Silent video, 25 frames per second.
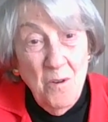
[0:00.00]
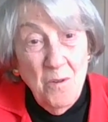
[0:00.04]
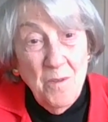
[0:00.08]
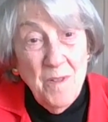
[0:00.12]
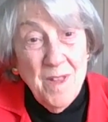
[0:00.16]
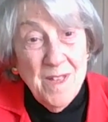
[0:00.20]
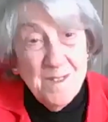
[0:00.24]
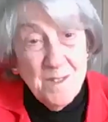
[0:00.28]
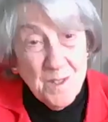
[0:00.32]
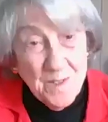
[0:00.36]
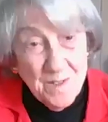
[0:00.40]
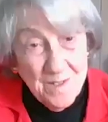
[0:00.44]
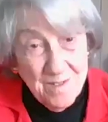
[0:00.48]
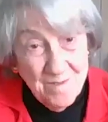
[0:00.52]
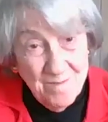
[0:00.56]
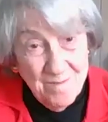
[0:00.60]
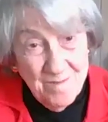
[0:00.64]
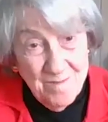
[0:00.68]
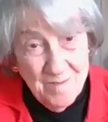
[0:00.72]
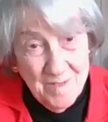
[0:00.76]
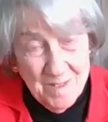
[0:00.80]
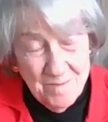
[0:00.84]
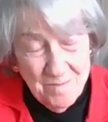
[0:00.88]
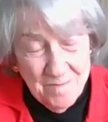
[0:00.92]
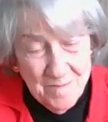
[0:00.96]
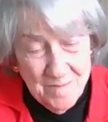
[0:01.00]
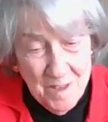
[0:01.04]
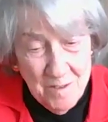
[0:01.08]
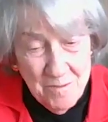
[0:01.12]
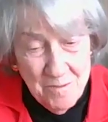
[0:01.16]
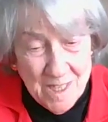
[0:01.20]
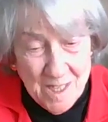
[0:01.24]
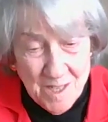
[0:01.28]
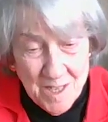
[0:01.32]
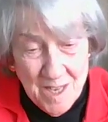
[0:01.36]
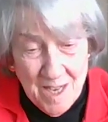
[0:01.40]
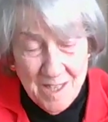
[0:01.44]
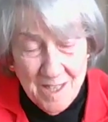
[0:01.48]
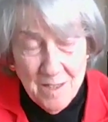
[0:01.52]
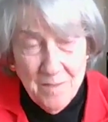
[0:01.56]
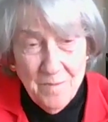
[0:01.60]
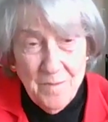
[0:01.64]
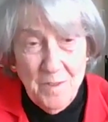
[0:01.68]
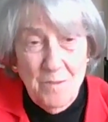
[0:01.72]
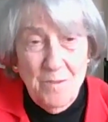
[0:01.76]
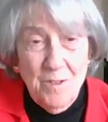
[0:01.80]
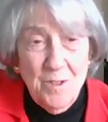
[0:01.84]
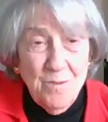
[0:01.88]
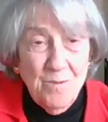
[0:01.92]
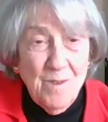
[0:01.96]
Oh, that's very kind
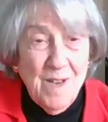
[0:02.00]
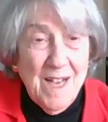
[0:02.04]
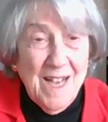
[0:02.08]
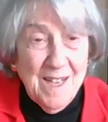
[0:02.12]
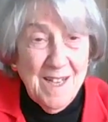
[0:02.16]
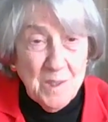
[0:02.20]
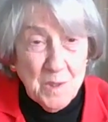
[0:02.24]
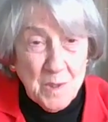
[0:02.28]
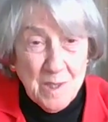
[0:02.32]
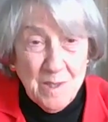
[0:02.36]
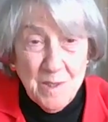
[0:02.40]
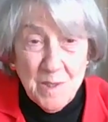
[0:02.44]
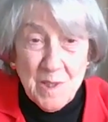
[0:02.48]
of you to ask,